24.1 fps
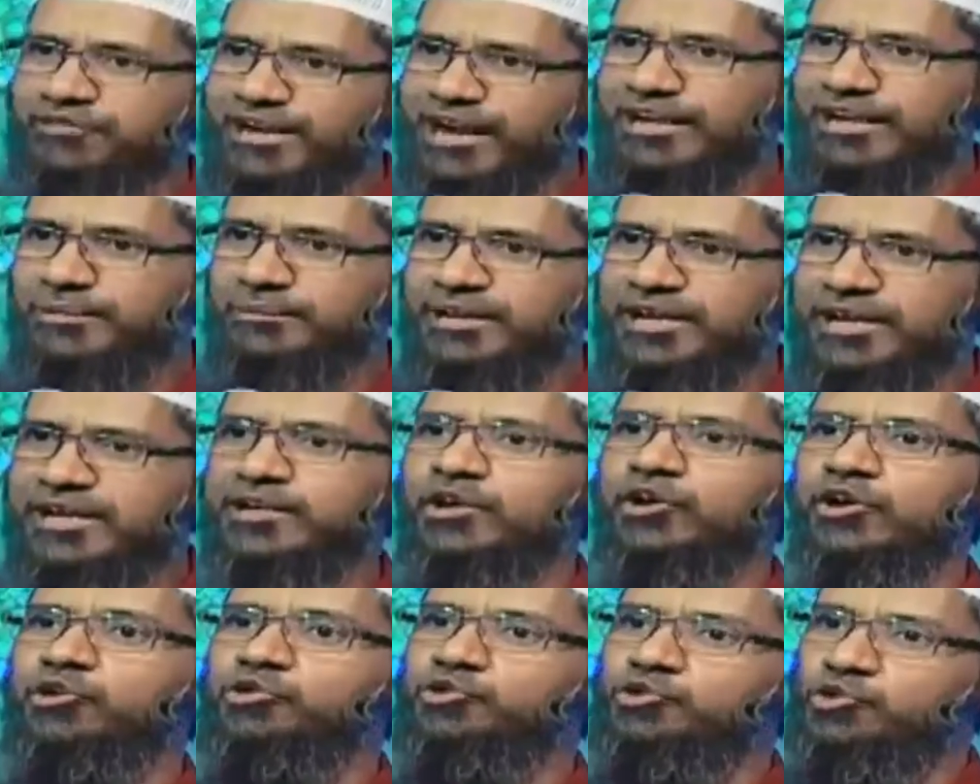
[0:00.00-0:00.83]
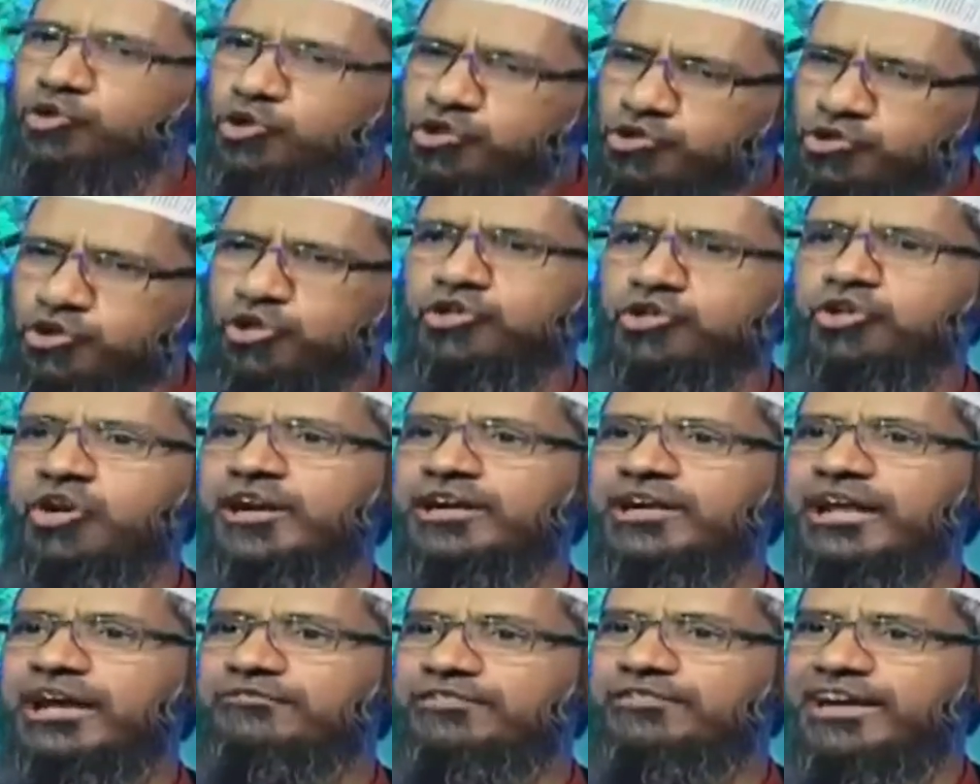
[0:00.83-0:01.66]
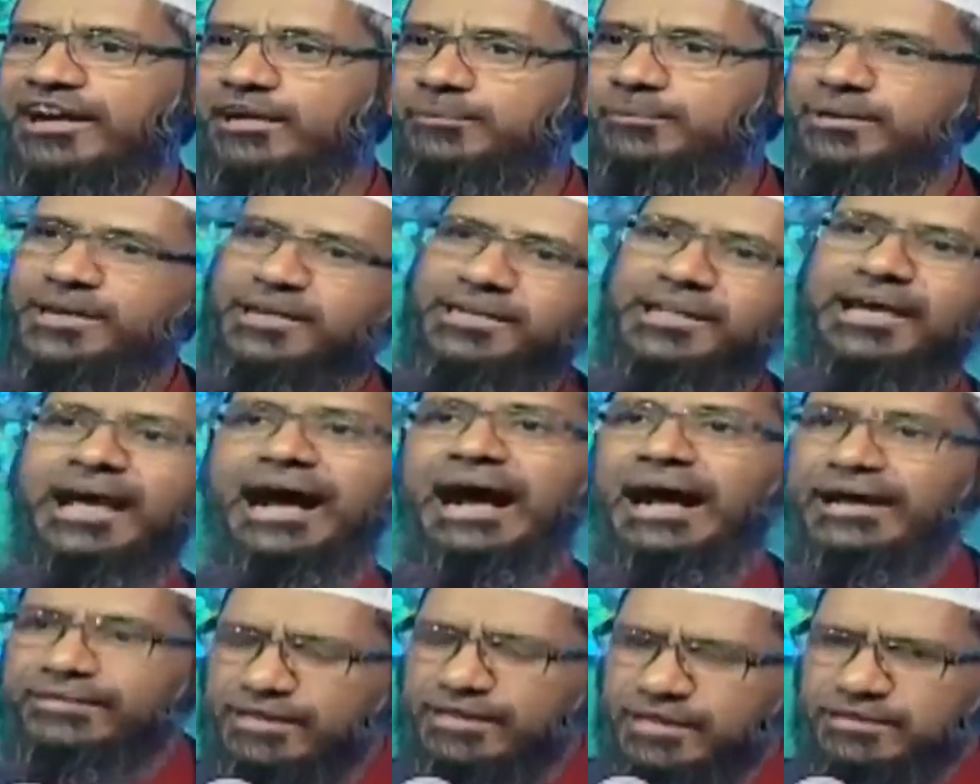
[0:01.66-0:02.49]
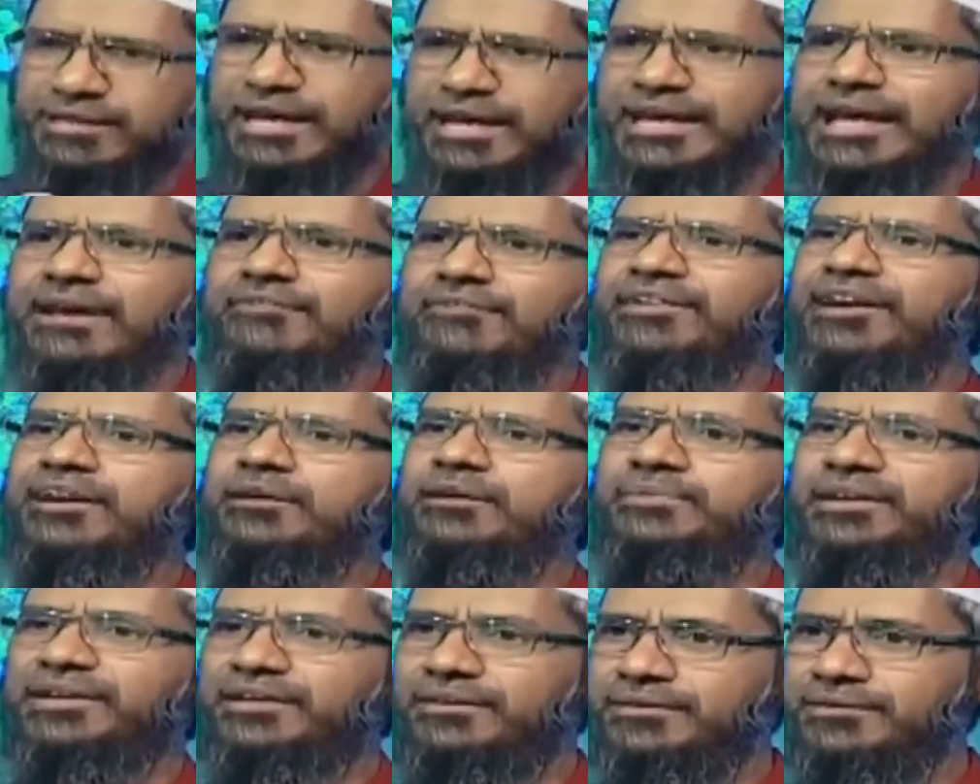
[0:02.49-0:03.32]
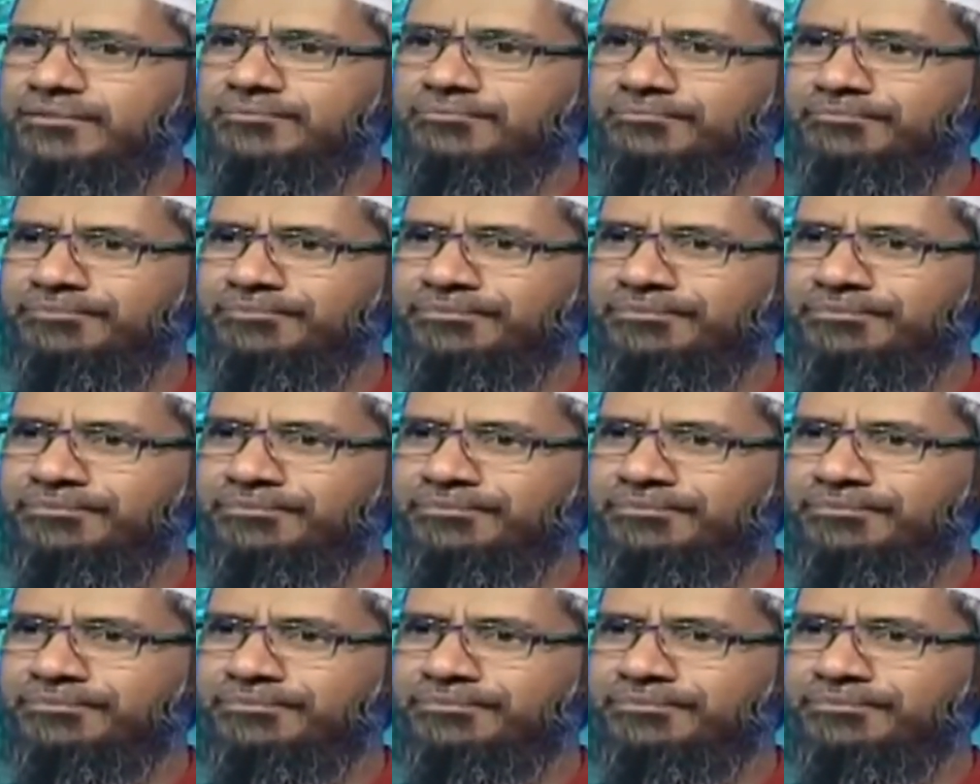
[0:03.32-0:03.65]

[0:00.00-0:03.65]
of red meat, you should not have red meat. Others can have red meat.